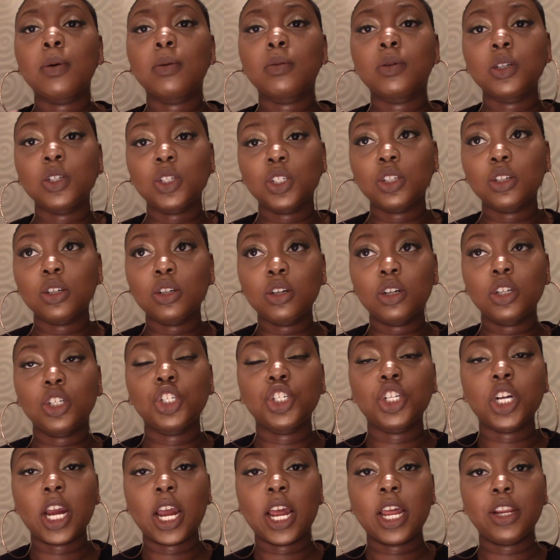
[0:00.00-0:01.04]
I'm gonna
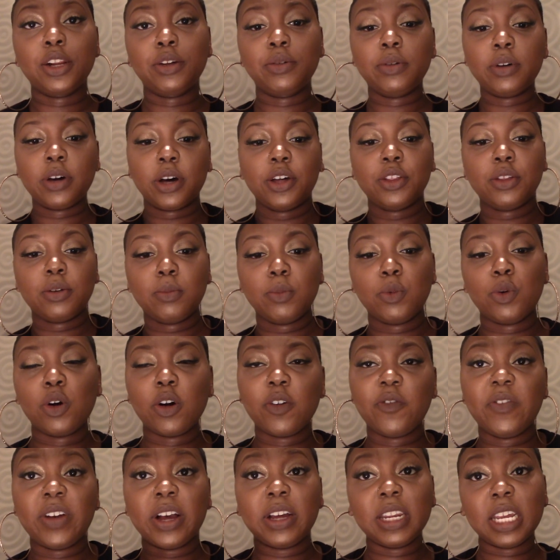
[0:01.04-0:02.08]
try and do other
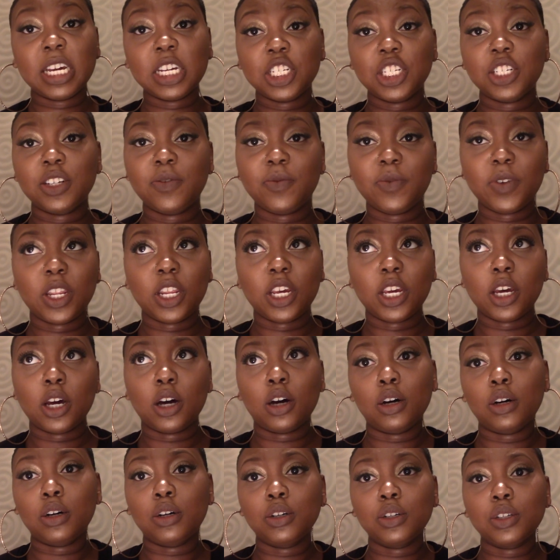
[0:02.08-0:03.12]
more foundation
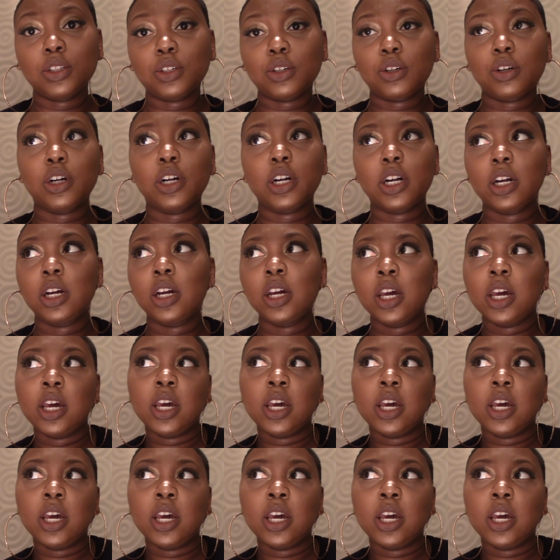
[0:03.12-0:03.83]
videos, or